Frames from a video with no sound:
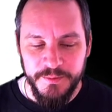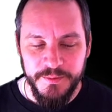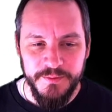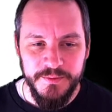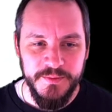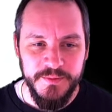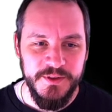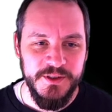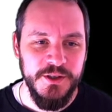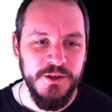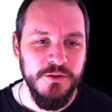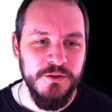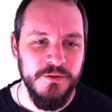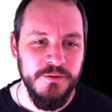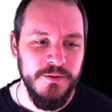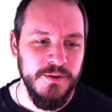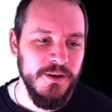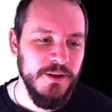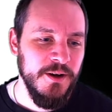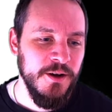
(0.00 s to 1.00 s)

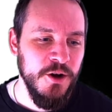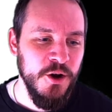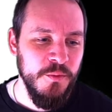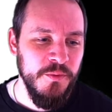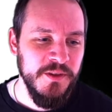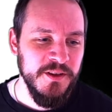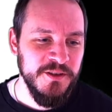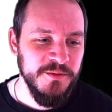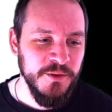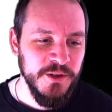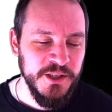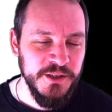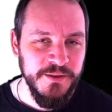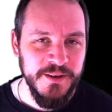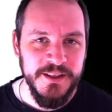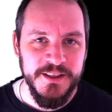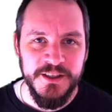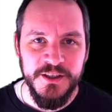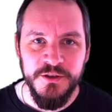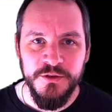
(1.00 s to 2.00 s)
So I hope this
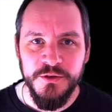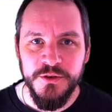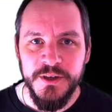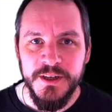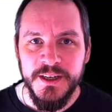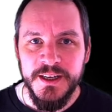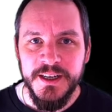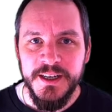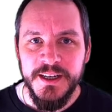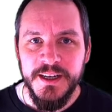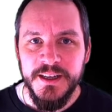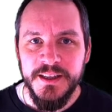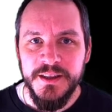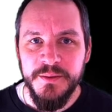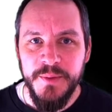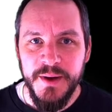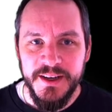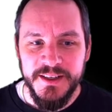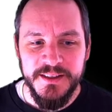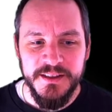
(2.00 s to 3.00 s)
motivates you. The
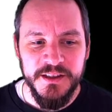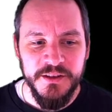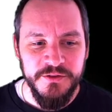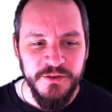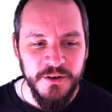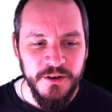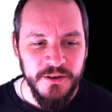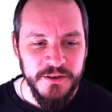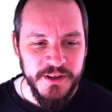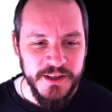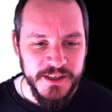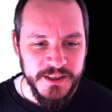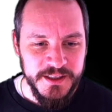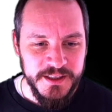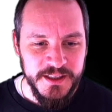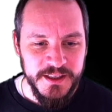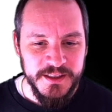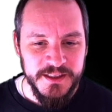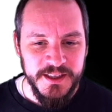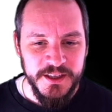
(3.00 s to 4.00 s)
basis of all this
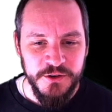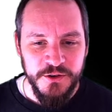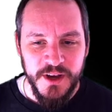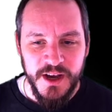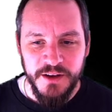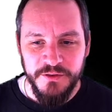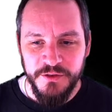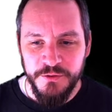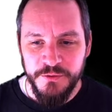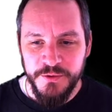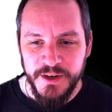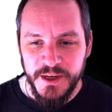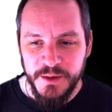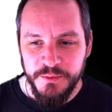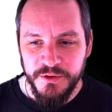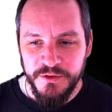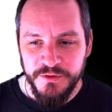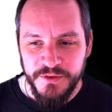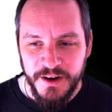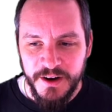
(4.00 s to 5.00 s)
is that you have a really
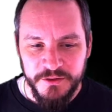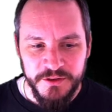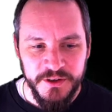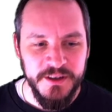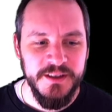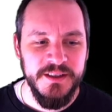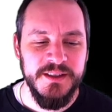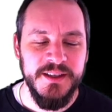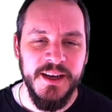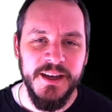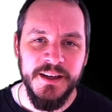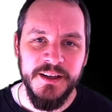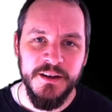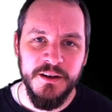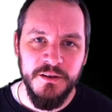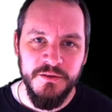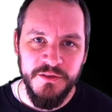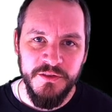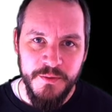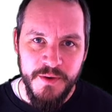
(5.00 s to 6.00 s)
profound understanding
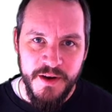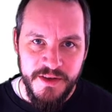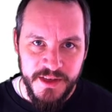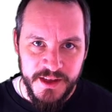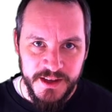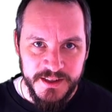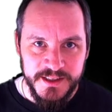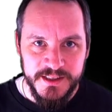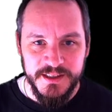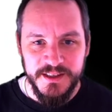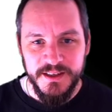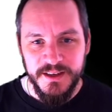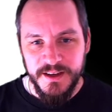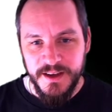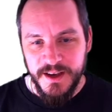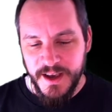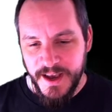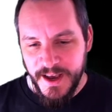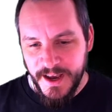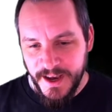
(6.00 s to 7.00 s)
of the methods
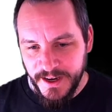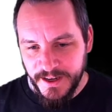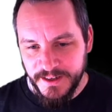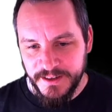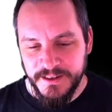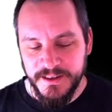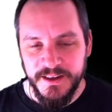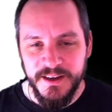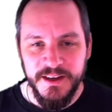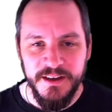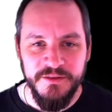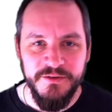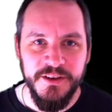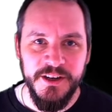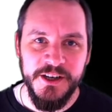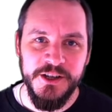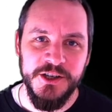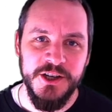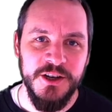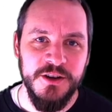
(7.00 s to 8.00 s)
and
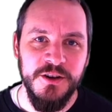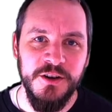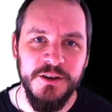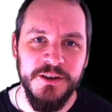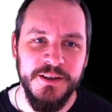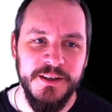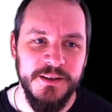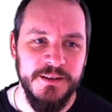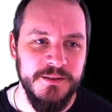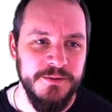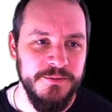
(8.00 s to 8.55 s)
financial content.